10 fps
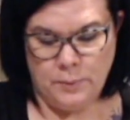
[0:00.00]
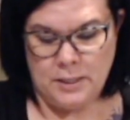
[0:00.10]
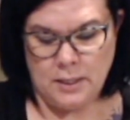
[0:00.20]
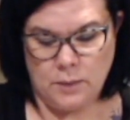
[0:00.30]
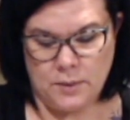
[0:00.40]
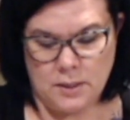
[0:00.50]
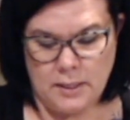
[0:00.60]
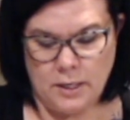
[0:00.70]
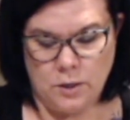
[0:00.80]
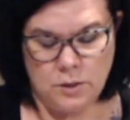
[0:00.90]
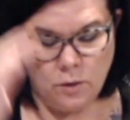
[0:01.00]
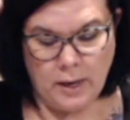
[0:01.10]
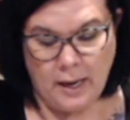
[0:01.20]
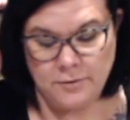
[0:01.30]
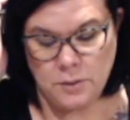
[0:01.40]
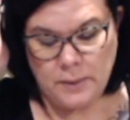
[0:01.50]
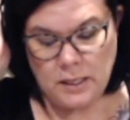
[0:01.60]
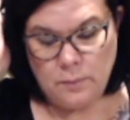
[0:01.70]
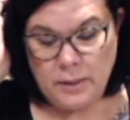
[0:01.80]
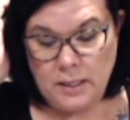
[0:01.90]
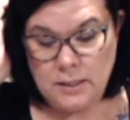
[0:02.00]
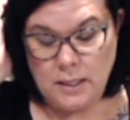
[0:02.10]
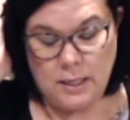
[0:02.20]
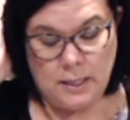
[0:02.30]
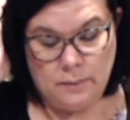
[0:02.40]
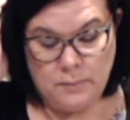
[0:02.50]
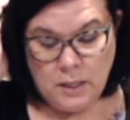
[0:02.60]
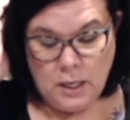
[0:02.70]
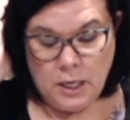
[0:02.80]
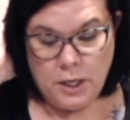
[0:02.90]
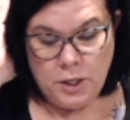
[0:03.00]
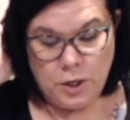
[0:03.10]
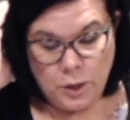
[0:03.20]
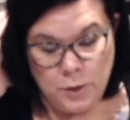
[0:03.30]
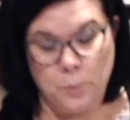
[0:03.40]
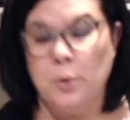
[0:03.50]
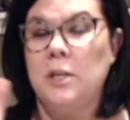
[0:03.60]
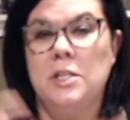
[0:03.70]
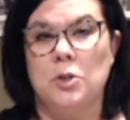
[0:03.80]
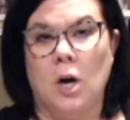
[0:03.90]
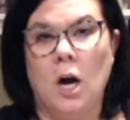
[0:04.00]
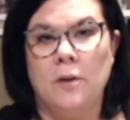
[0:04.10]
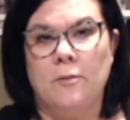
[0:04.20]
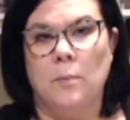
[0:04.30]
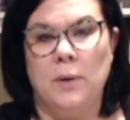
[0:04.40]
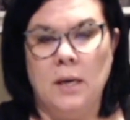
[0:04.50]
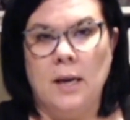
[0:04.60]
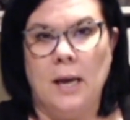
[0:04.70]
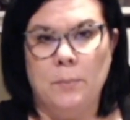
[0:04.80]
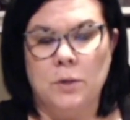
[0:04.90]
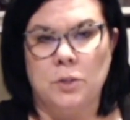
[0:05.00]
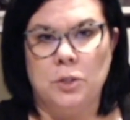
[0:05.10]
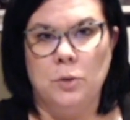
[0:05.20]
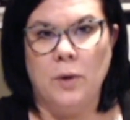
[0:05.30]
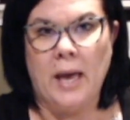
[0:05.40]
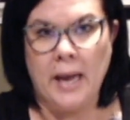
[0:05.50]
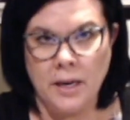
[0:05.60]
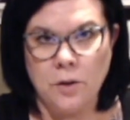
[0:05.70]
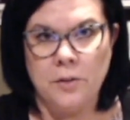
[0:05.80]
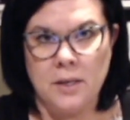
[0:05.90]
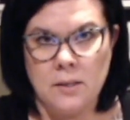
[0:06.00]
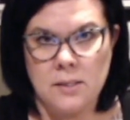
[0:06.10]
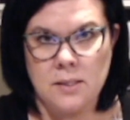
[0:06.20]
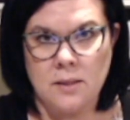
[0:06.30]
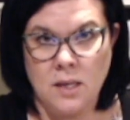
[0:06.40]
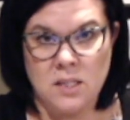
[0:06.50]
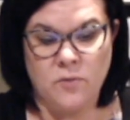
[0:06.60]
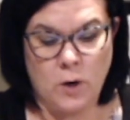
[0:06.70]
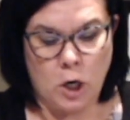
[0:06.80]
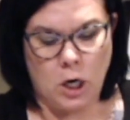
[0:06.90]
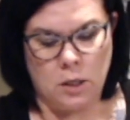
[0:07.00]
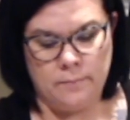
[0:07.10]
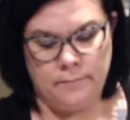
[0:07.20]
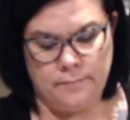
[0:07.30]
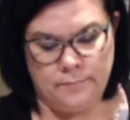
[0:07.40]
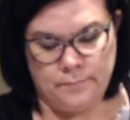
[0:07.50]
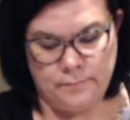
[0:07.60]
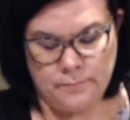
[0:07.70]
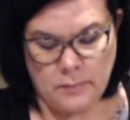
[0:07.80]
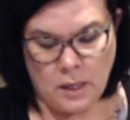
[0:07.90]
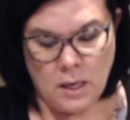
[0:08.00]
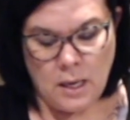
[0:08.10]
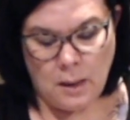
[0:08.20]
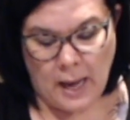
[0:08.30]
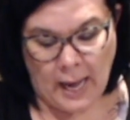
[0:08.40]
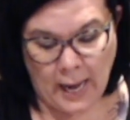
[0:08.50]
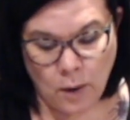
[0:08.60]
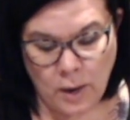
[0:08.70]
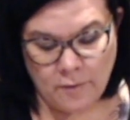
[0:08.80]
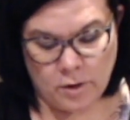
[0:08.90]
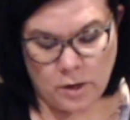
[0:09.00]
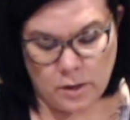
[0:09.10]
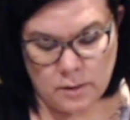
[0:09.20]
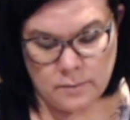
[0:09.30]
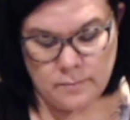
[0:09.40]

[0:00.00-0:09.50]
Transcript: Could be dealing with a Leo. Don't have to be, but um, you know, you're pretty strong for being able to handle this thus far. However,